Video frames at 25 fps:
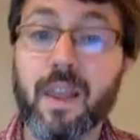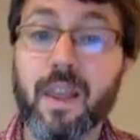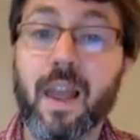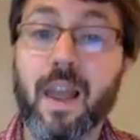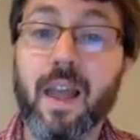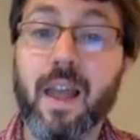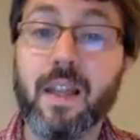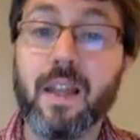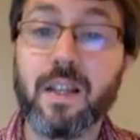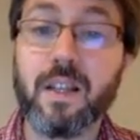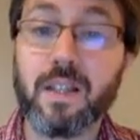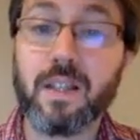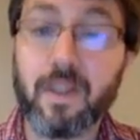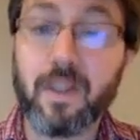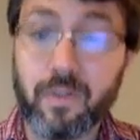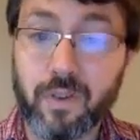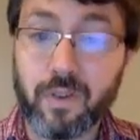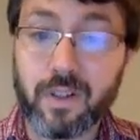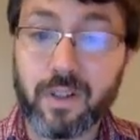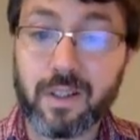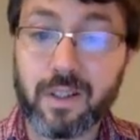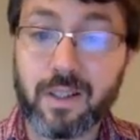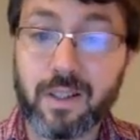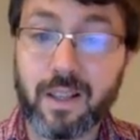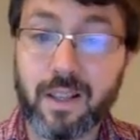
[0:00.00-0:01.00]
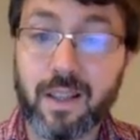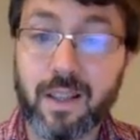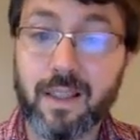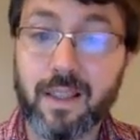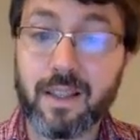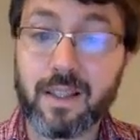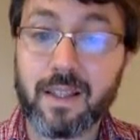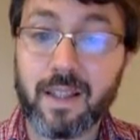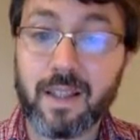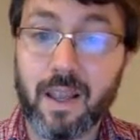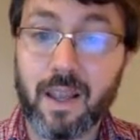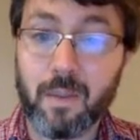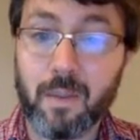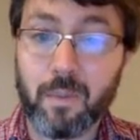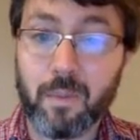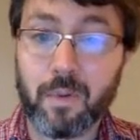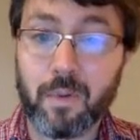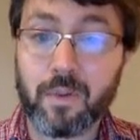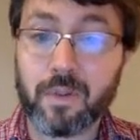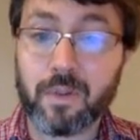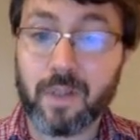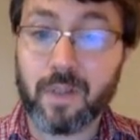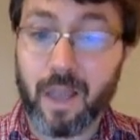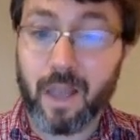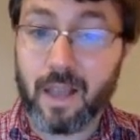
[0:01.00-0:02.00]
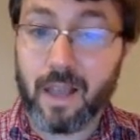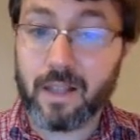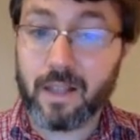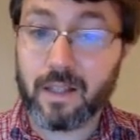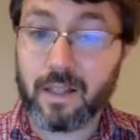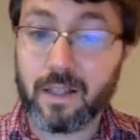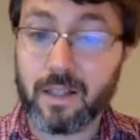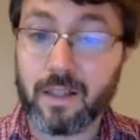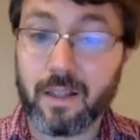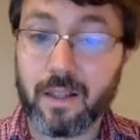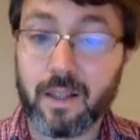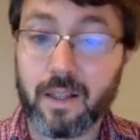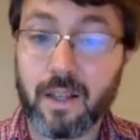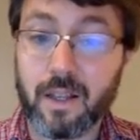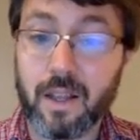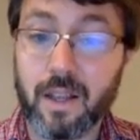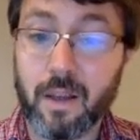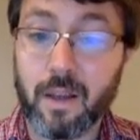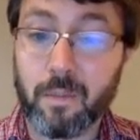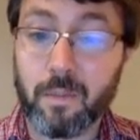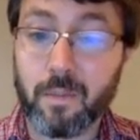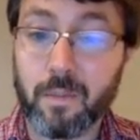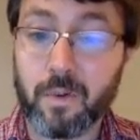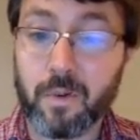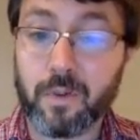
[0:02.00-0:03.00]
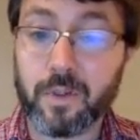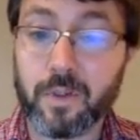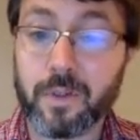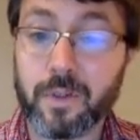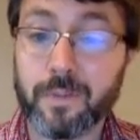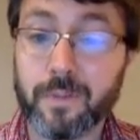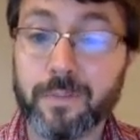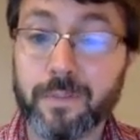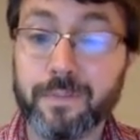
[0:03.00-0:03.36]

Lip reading: and difference in the sample sizes and the numbers.